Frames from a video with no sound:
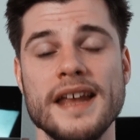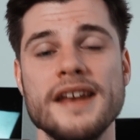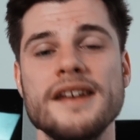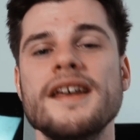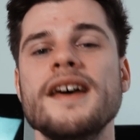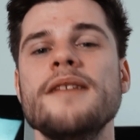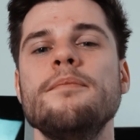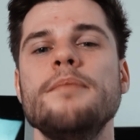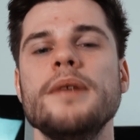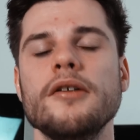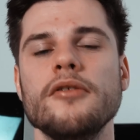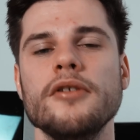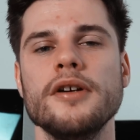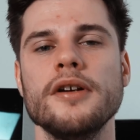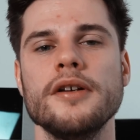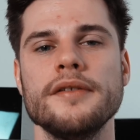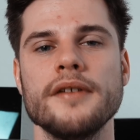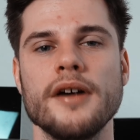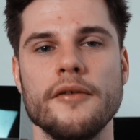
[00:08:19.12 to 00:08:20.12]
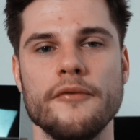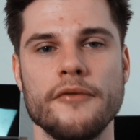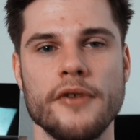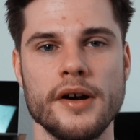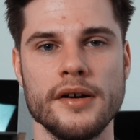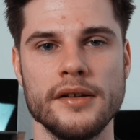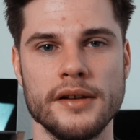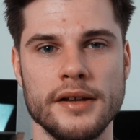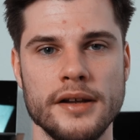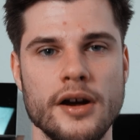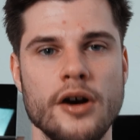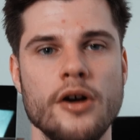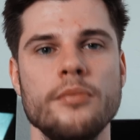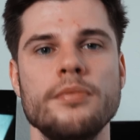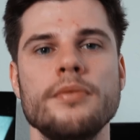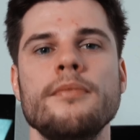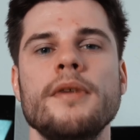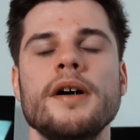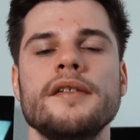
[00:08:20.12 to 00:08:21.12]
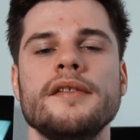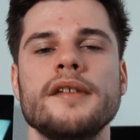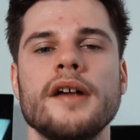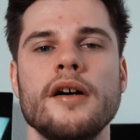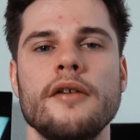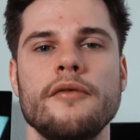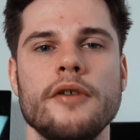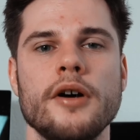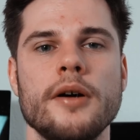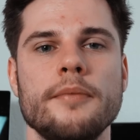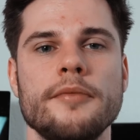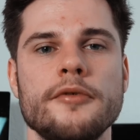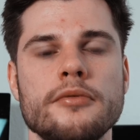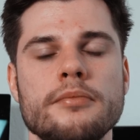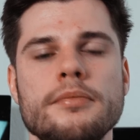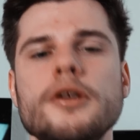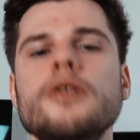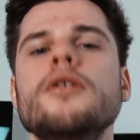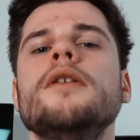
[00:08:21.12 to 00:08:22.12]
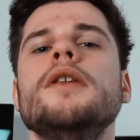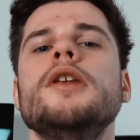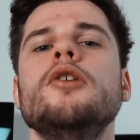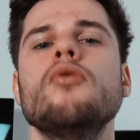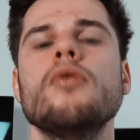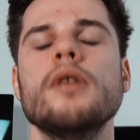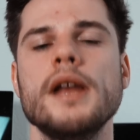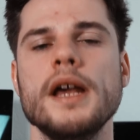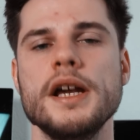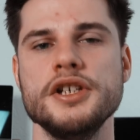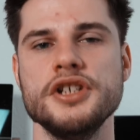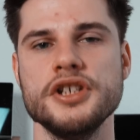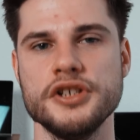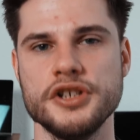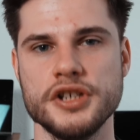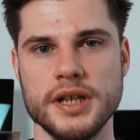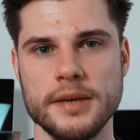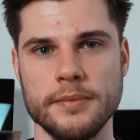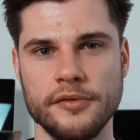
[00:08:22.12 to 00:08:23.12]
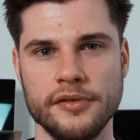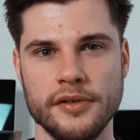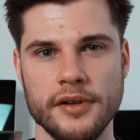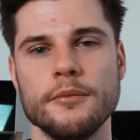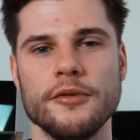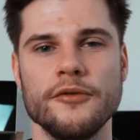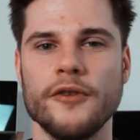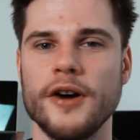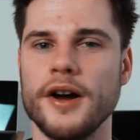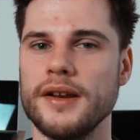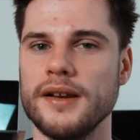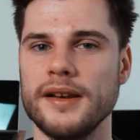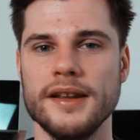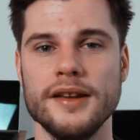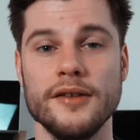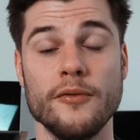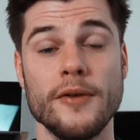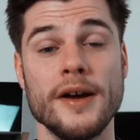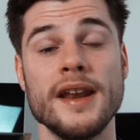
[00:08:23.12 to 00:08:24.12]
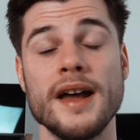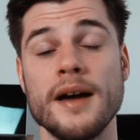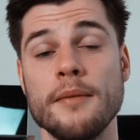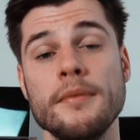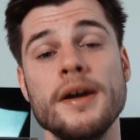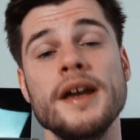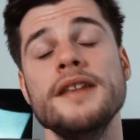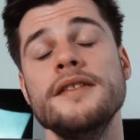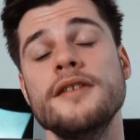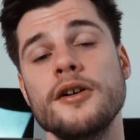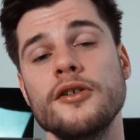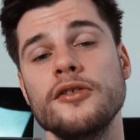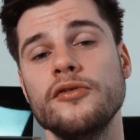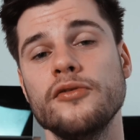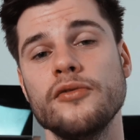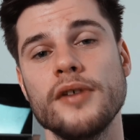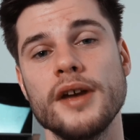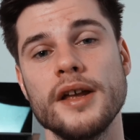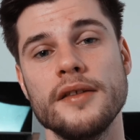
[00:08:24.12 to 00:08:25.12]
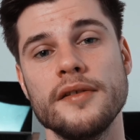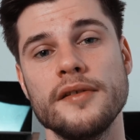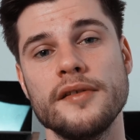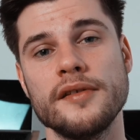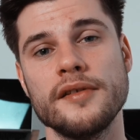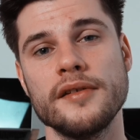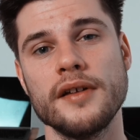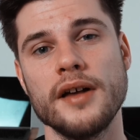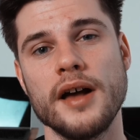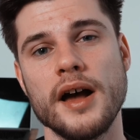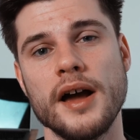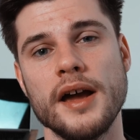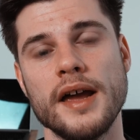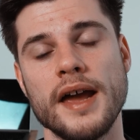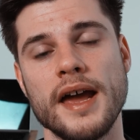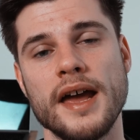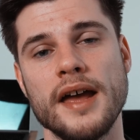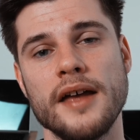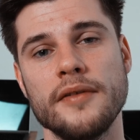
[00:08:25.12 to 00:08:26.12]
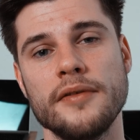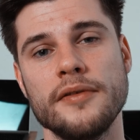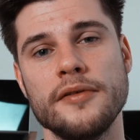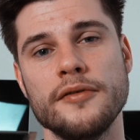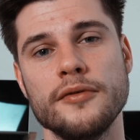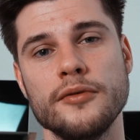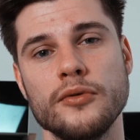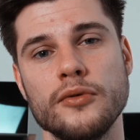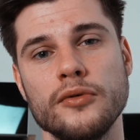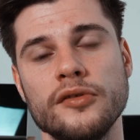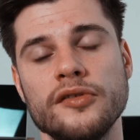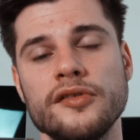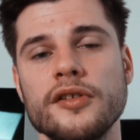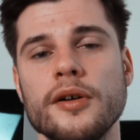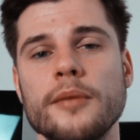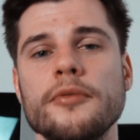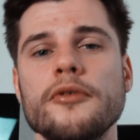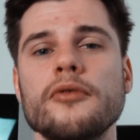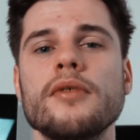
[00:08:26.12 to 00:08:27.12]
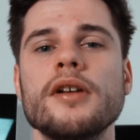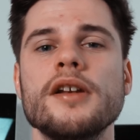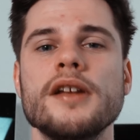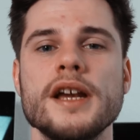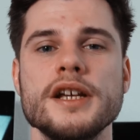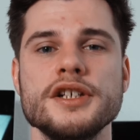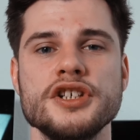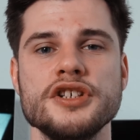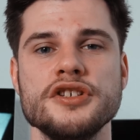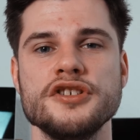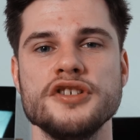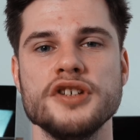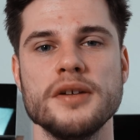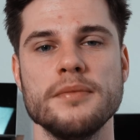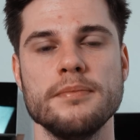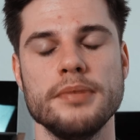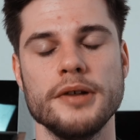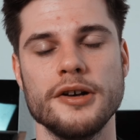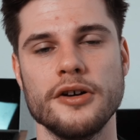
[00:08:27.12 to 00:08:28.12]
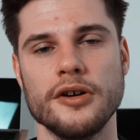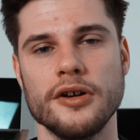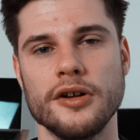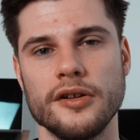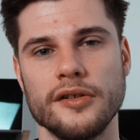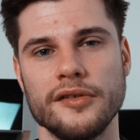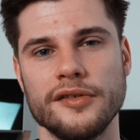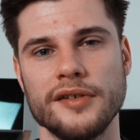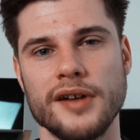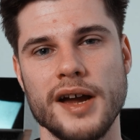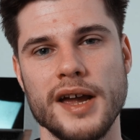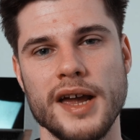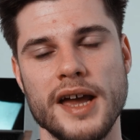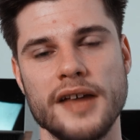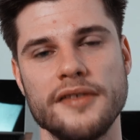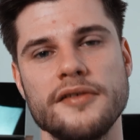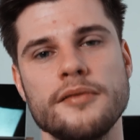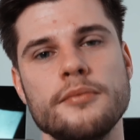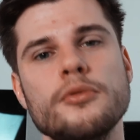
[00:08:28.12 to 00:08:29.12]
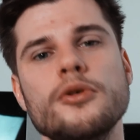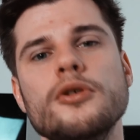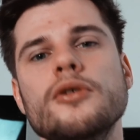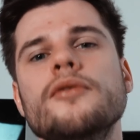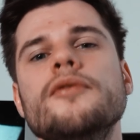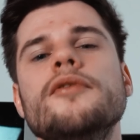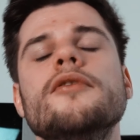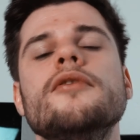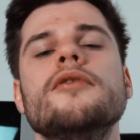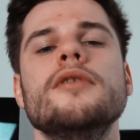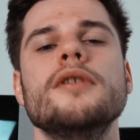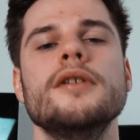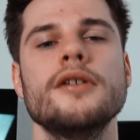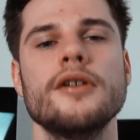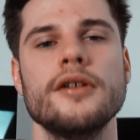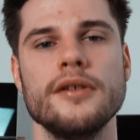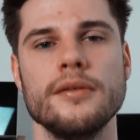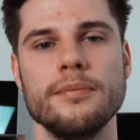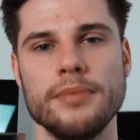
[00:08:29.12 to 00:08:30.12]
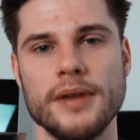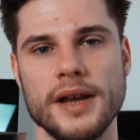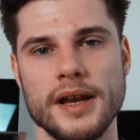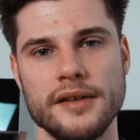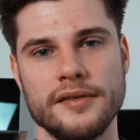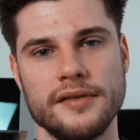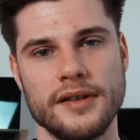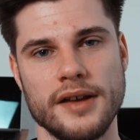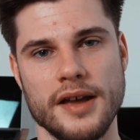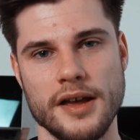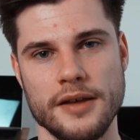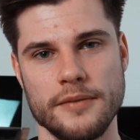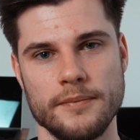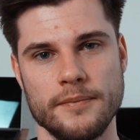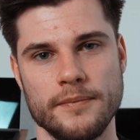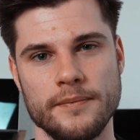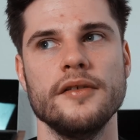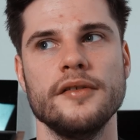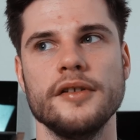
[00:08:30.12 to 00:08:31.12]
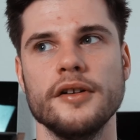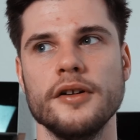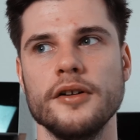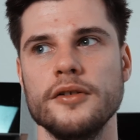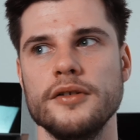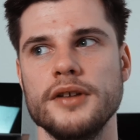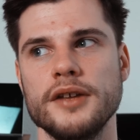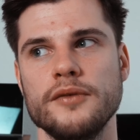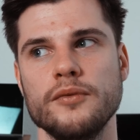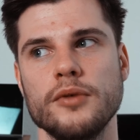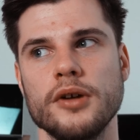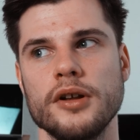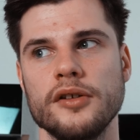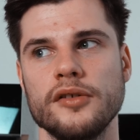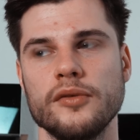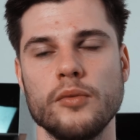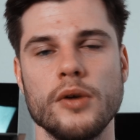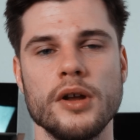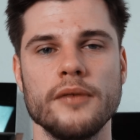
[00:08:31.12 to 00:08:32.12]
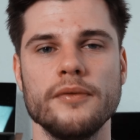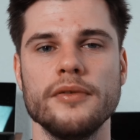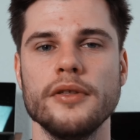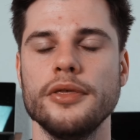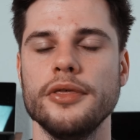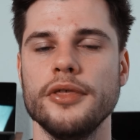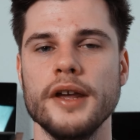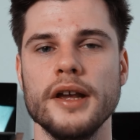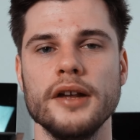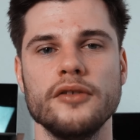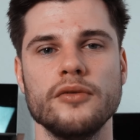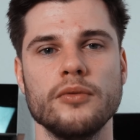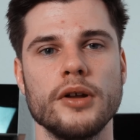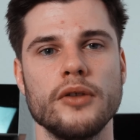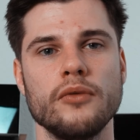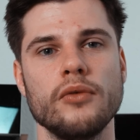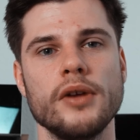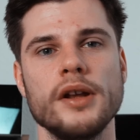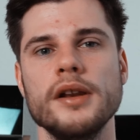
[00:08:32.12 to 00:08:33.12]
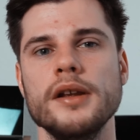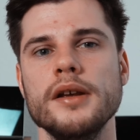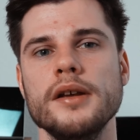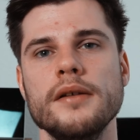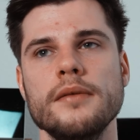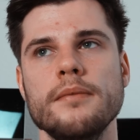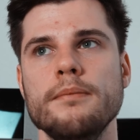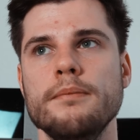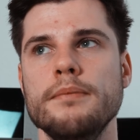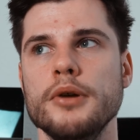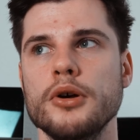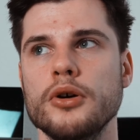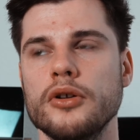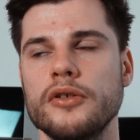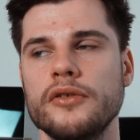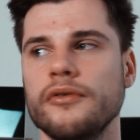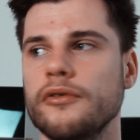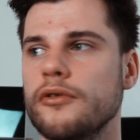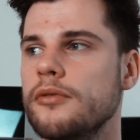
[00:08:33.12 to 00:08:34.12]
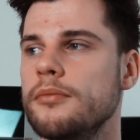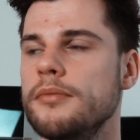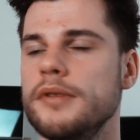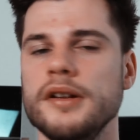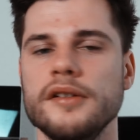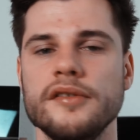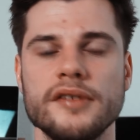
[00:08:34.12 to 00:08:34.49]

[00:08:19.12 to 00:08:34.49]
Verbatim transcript: in that period I finally opened myself up to building new relationships but finally when I made those friends I had to stop the relationship because I had to move to another place again so that was one of the things what really built for me